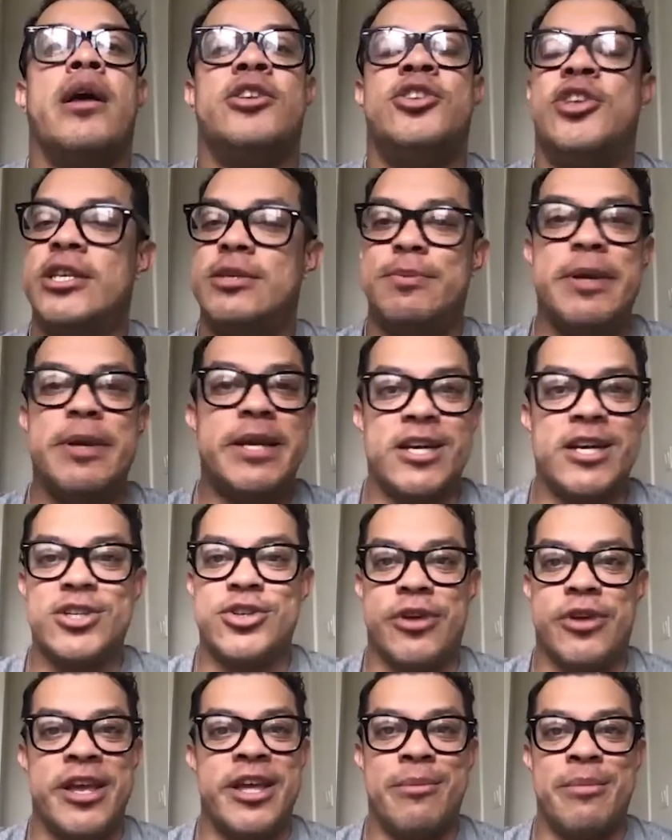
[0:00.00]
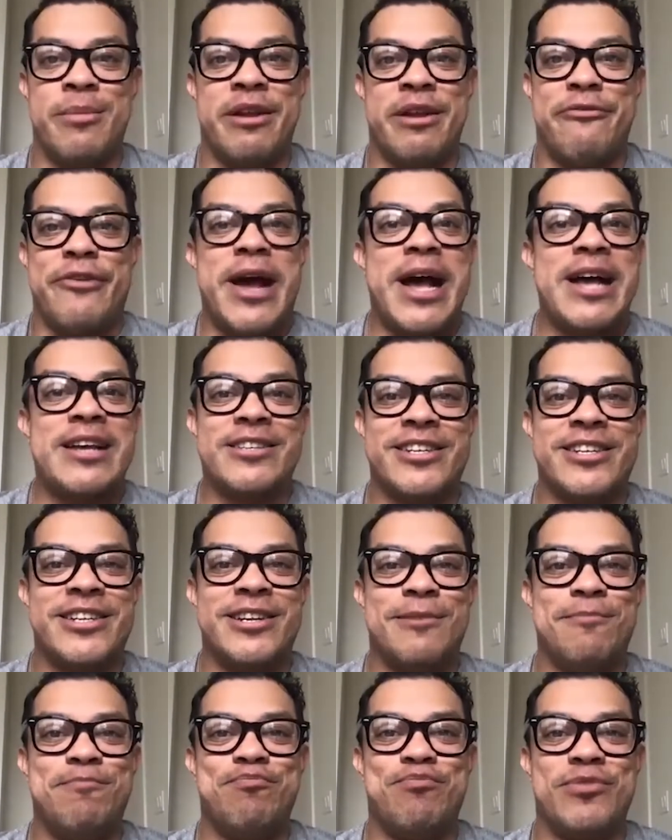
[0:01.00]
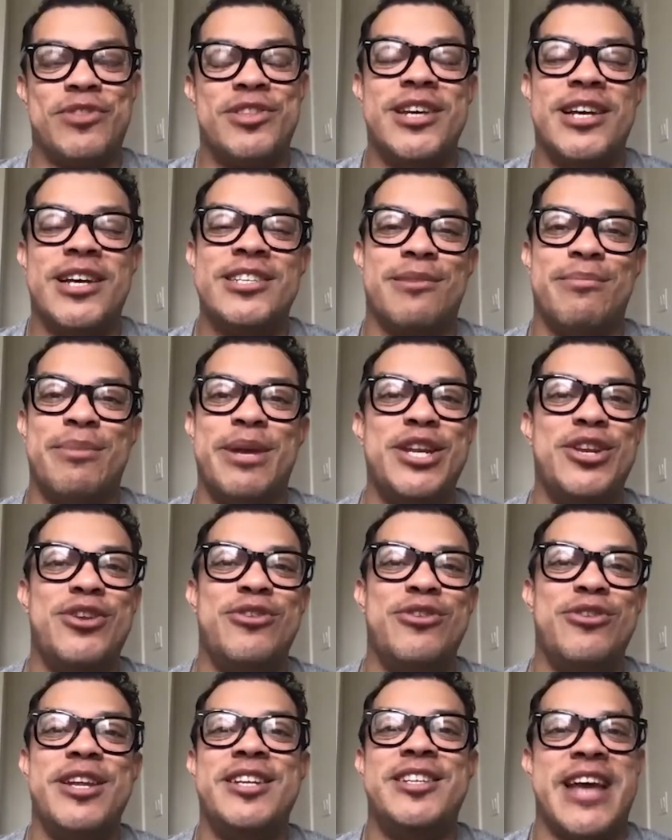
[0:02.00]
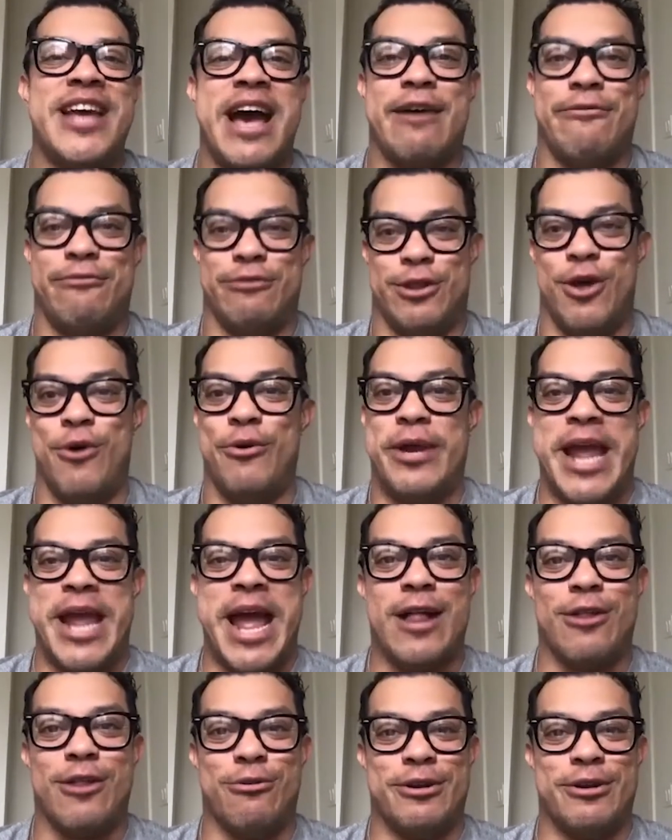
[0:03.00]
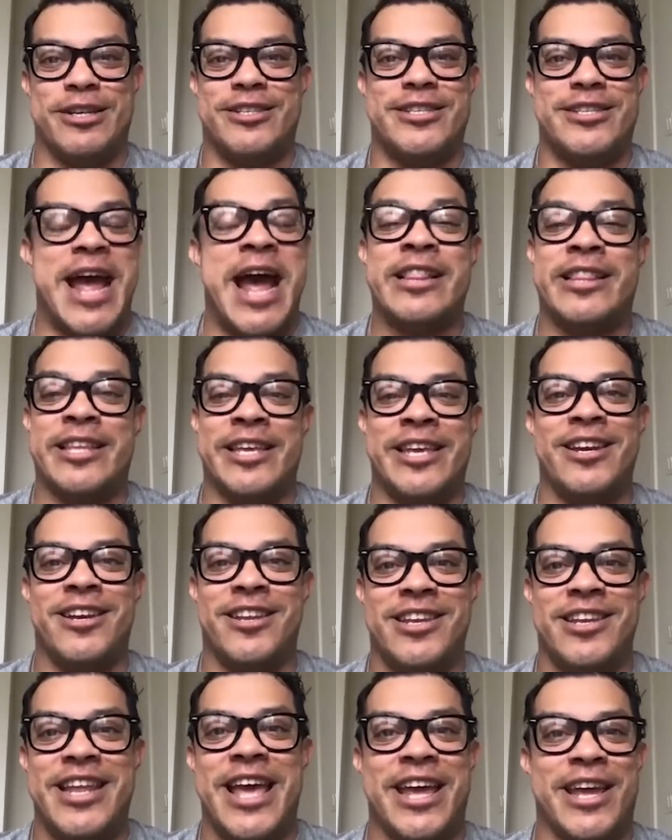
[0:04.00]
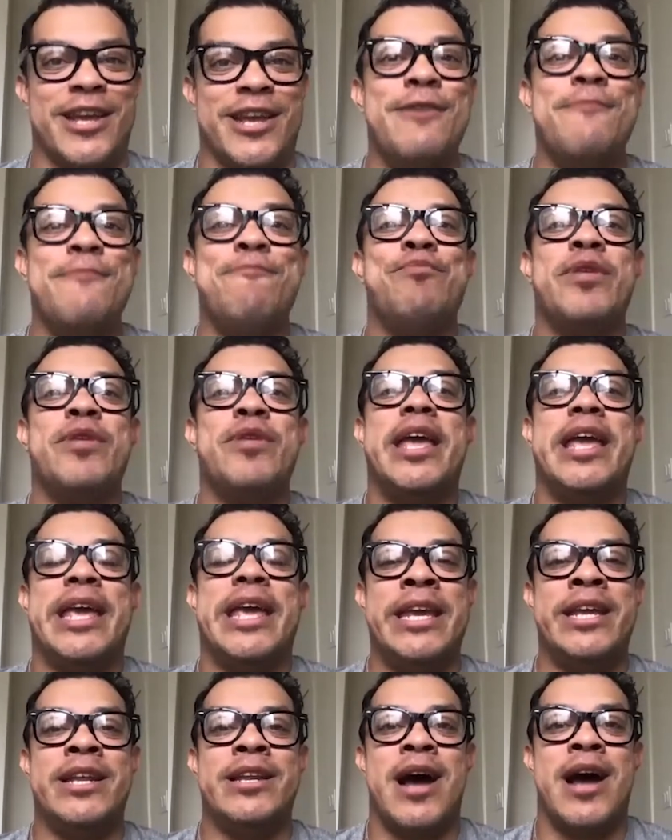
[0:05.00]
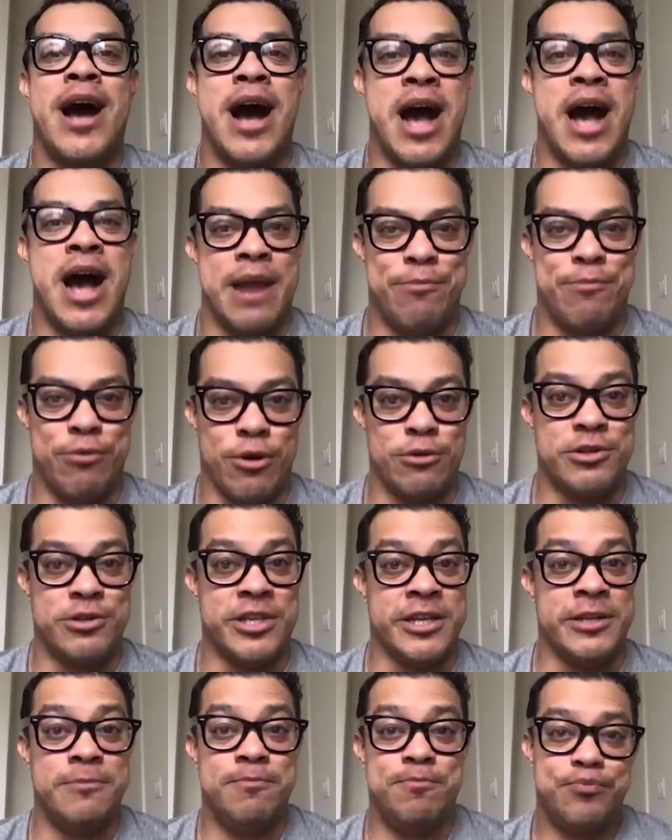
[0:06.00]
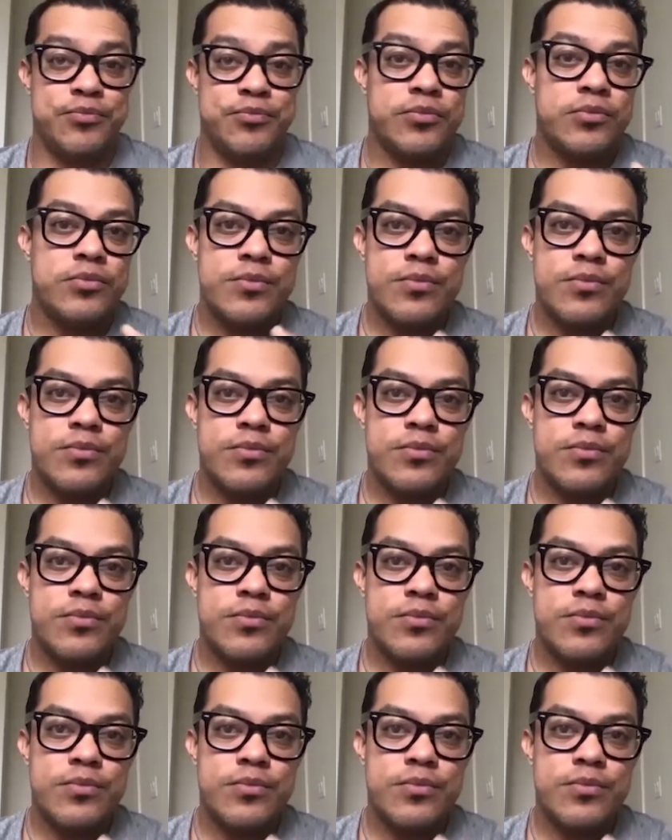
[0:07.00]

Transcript: Just because you're intermittent fasting doesn't mean you need to have low calories. At the end of the day, eat high protein,